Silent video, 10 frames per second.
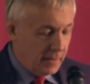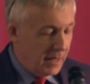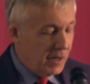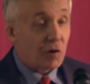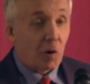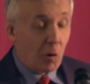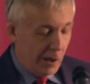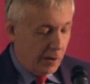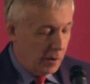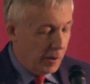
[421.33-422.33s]
to his or
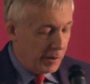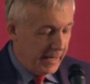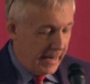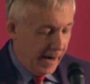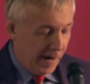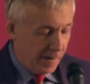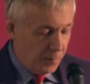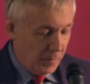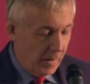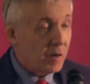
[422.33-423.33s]
her care,
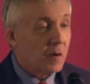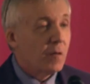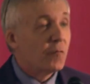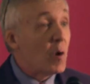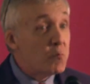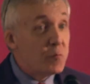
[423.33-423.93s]
from